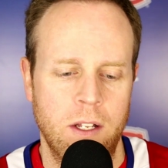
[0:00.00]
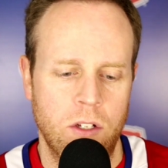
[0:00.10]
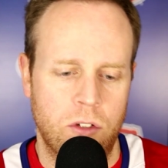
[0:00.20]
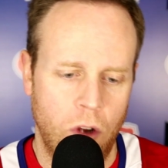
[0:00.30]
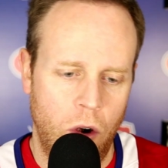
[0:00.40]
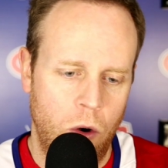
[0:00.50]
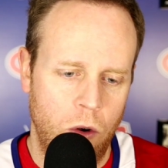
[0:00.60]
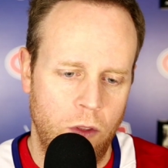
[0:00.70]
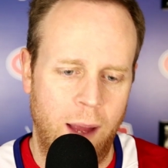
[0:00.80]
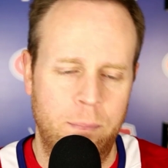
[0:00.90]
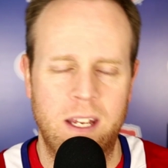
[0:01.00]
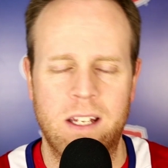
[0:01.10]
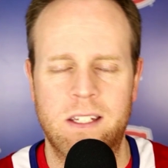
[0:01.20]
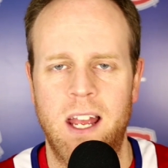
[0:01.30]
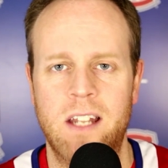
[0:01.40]
So that being
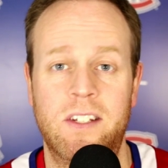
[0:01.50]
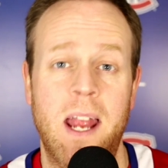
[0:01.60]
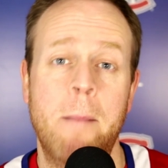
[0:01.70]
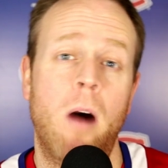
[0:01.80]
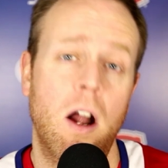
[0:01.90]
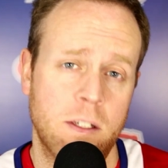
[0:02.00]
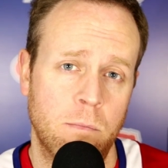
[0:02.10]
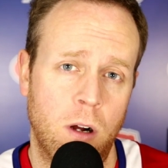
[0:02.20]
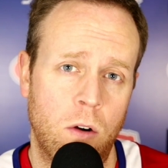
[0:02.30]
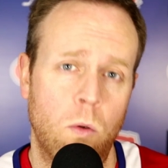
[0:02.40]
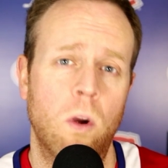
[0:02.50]
said, Sam Montembeault